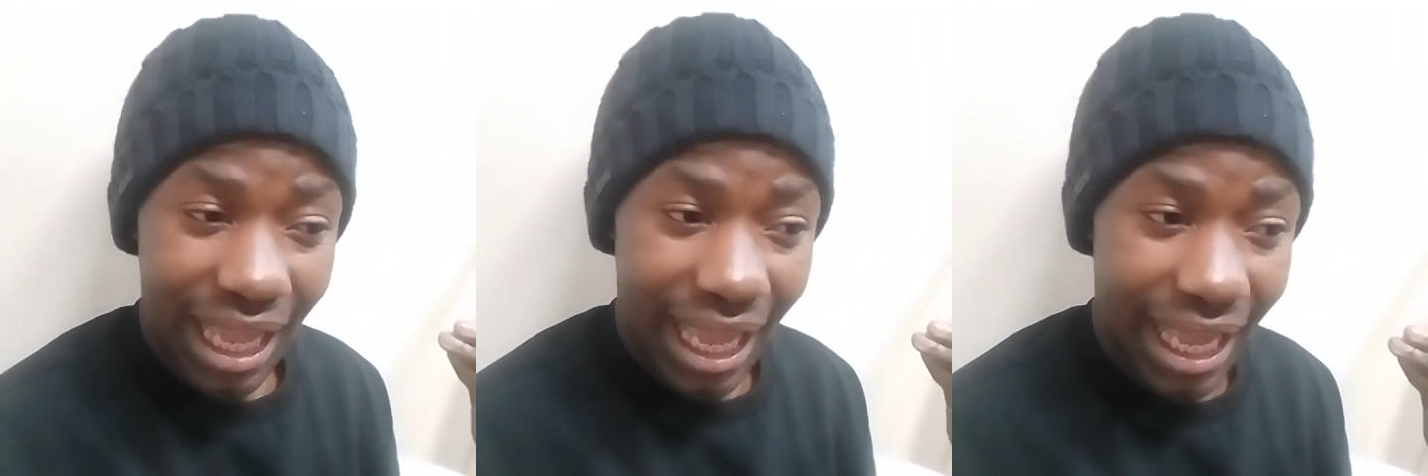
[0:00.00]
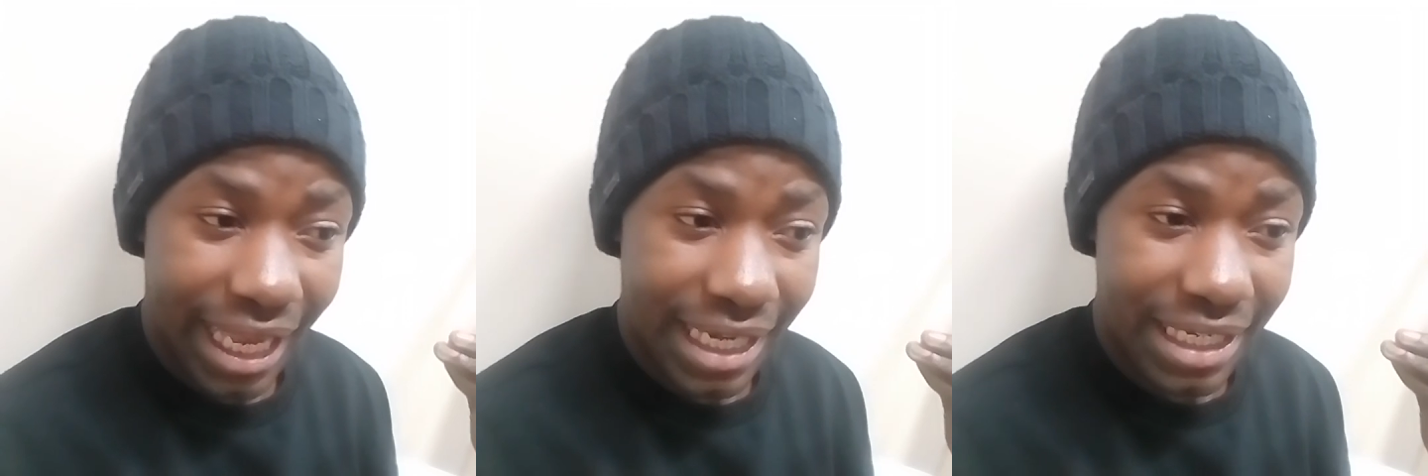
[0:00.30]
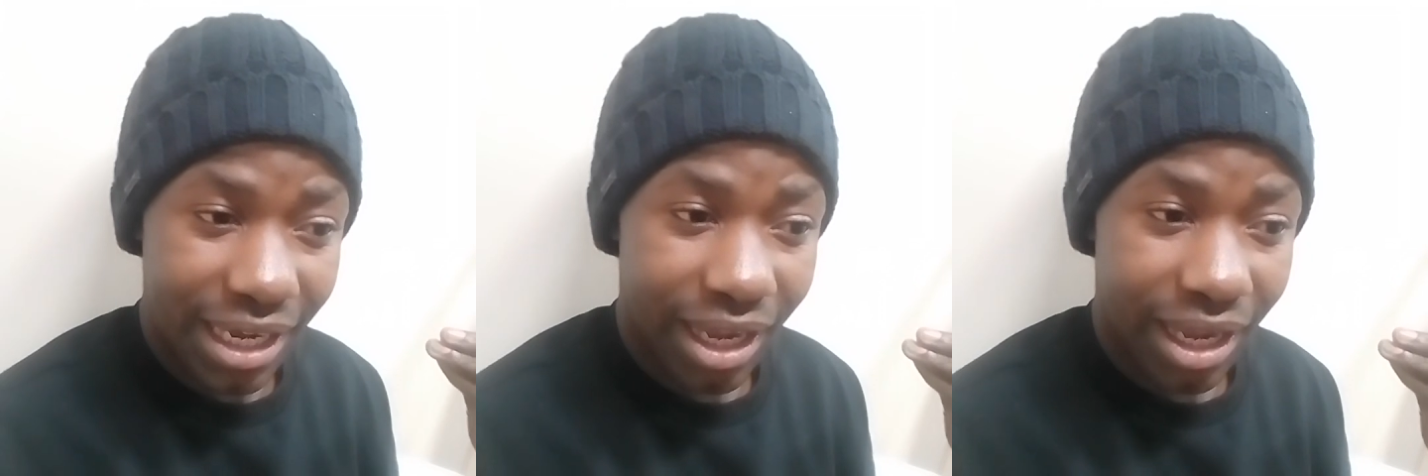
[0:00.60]

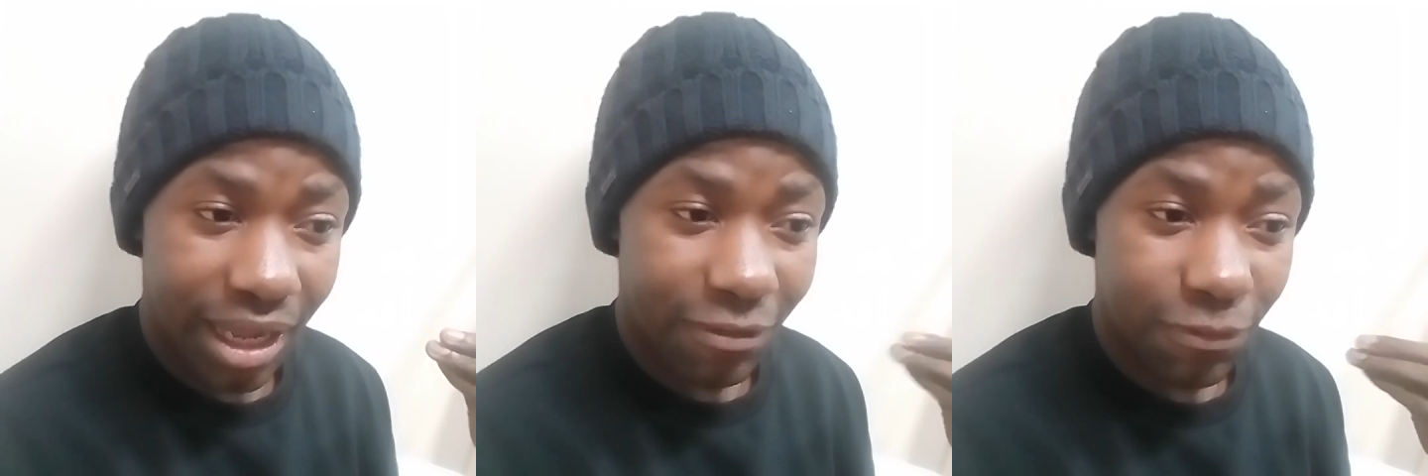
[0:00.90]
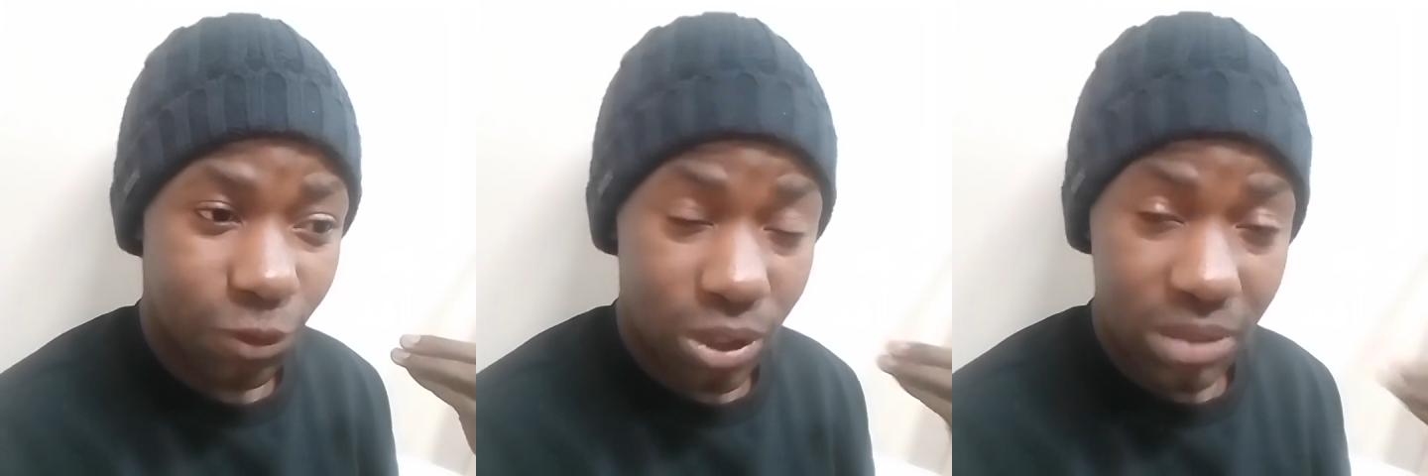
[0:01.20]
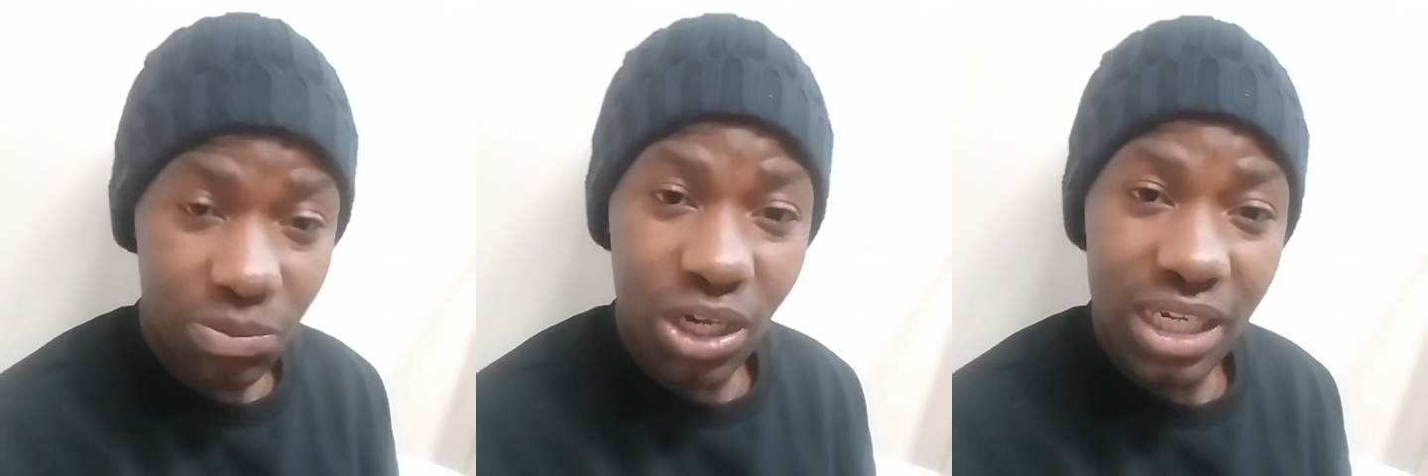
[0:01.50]
had
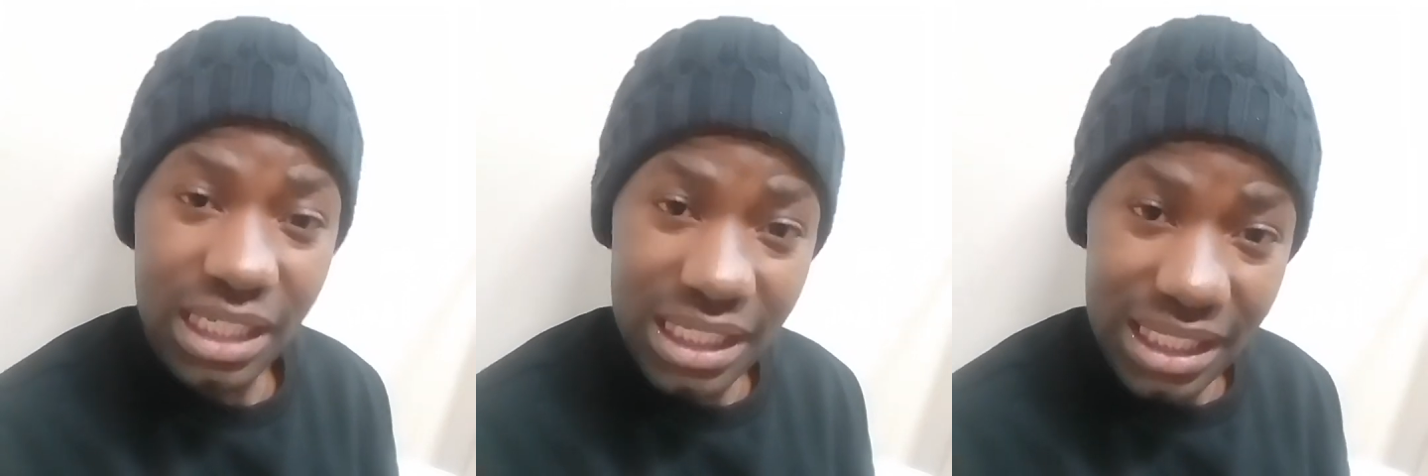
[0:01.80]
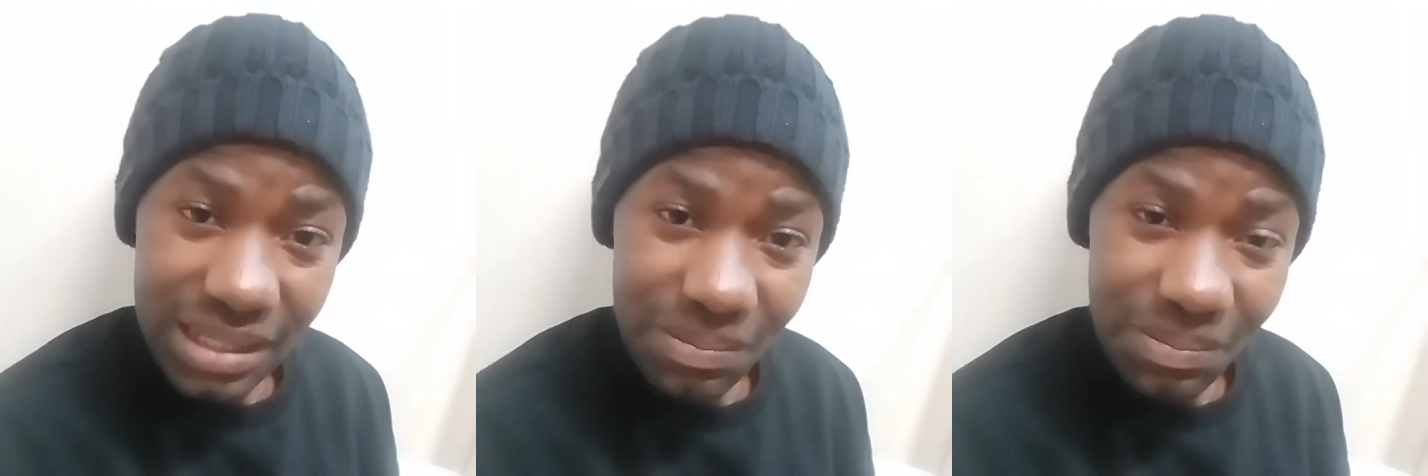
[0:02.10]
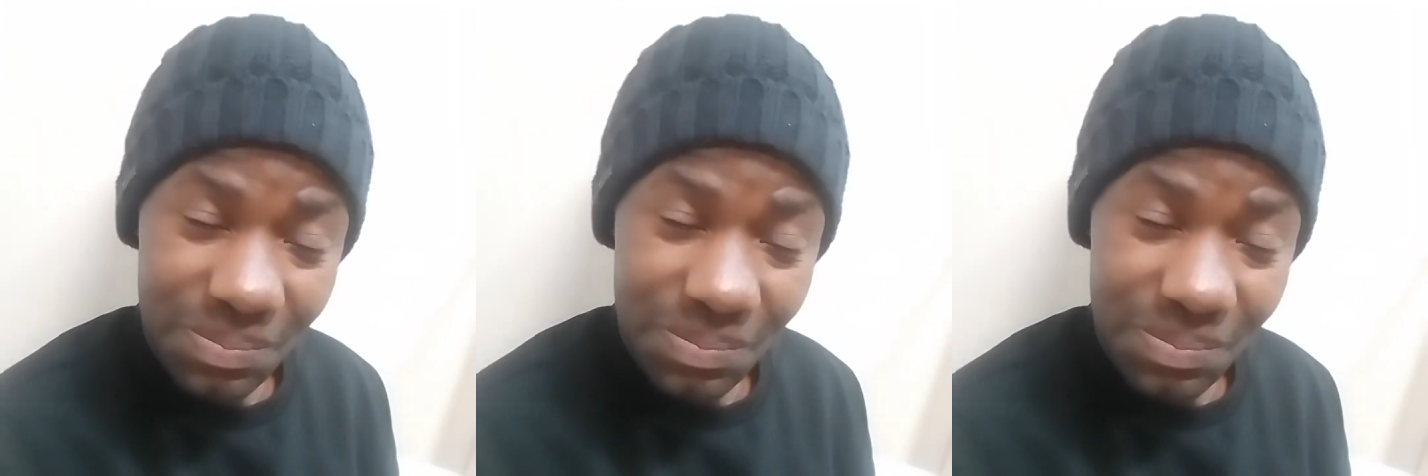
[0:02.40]
fallen pregnant.